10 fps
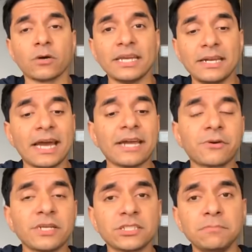Okay, the
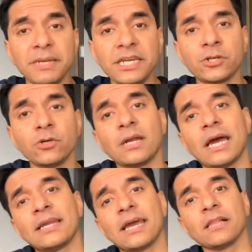nitrates in beetroot
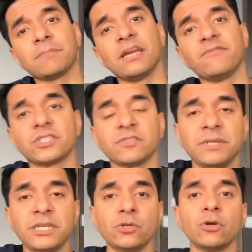and the health benefits of
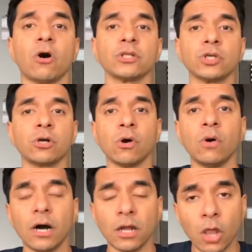beetroot also
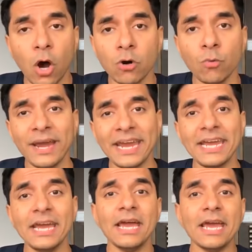go a long
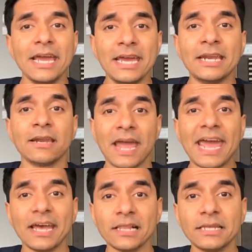way in
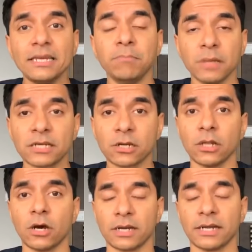healthy blood
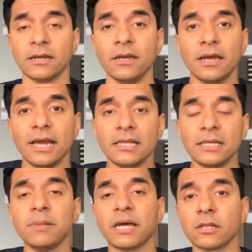clotting.
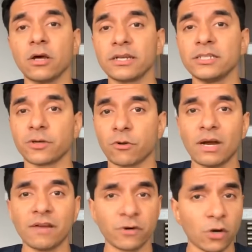Healthy blood clotting is
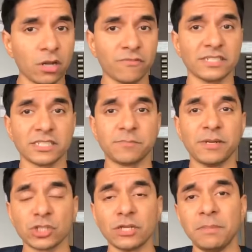required for all of us,
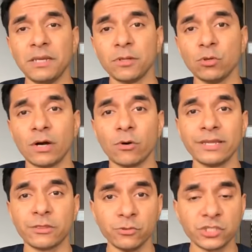especially people who are
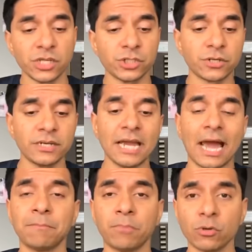going through surgery
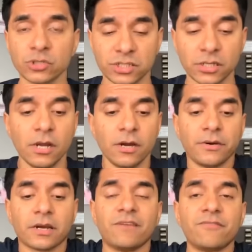and post
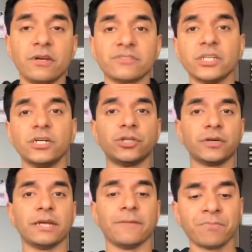recovery of
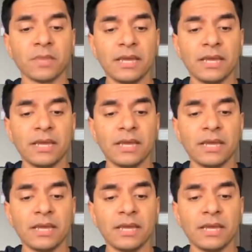surgery.